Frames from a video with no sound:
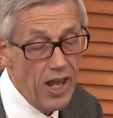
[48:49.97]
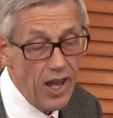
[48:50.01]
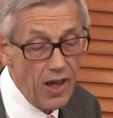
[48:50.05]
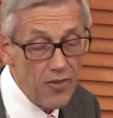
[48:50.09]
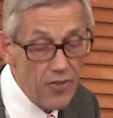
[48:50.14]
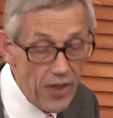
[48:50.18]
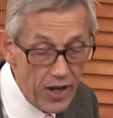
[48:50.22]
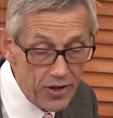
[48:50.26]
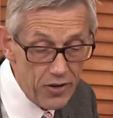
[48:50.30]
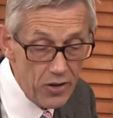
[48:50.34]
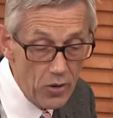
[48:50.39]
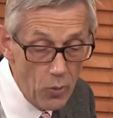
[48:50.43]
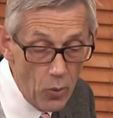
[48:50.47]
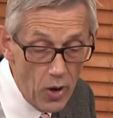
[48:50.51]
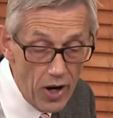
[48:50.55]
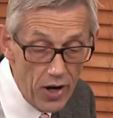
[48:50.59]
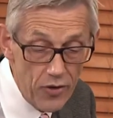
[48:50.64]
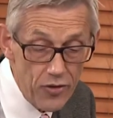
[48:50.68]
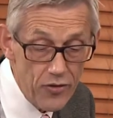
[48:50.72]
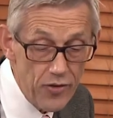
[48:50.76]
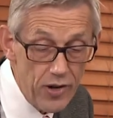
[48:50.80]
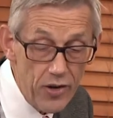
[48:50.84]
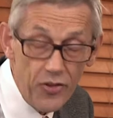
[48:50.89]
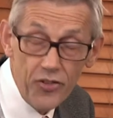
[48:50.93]
And that, in a way,
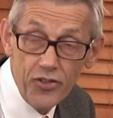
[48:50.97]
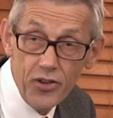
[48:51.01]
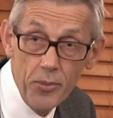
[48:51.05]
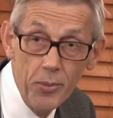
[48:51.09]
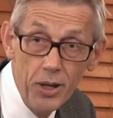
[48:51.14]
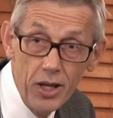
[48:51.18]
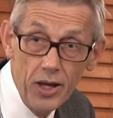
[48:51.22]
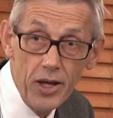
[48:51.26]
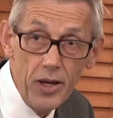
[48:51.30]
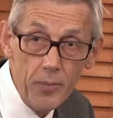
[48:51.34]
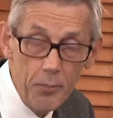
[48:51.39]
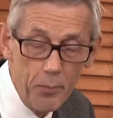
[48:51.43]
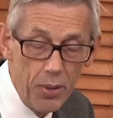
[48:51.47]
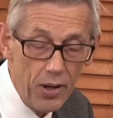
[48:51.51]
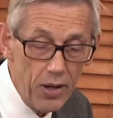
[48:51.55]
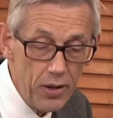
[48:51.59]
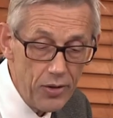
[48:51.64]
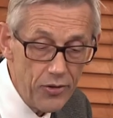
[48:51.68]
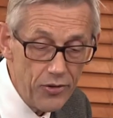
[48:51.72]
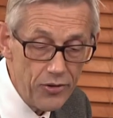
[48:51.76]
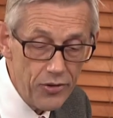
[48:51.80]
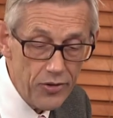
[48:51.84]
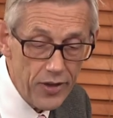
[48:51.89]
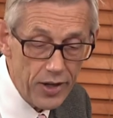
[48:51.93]
is a very similar
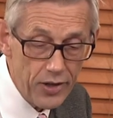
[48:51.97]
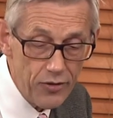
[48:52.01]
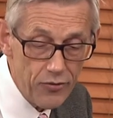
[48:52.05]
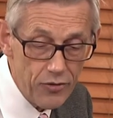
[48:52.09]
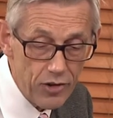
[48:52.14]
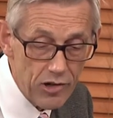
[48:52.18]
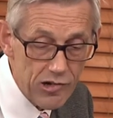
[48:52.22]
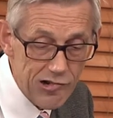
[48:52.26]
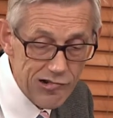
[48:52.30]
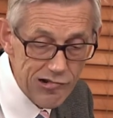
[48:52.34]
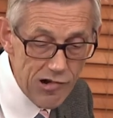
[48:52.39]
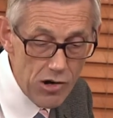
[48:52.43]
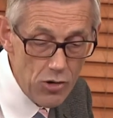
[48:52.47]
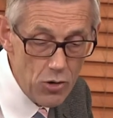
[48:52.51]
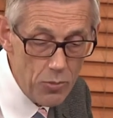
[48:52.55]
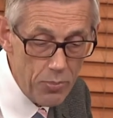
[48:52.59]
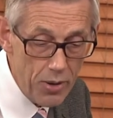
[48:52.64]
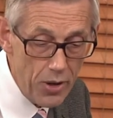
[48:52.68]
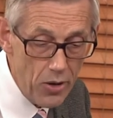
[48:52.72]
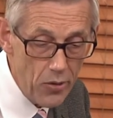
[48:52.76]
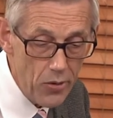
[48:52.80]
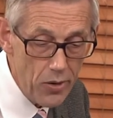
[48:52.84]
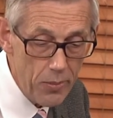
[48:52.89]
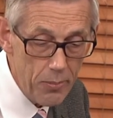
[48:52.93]
impulse to that of the Crow
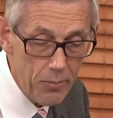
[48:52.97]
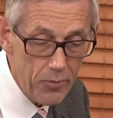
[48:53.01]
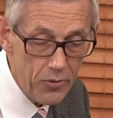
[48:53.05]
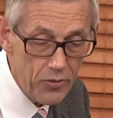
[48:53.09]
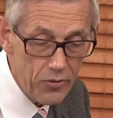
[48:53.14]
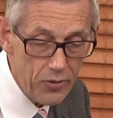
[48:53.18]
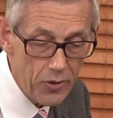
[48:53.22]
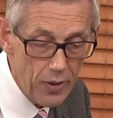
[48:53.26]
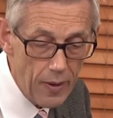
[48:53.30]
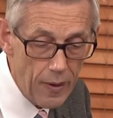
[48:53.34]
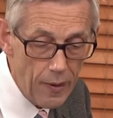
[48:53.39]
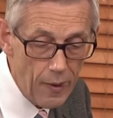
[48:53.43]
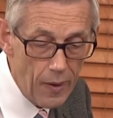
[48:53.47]
poems.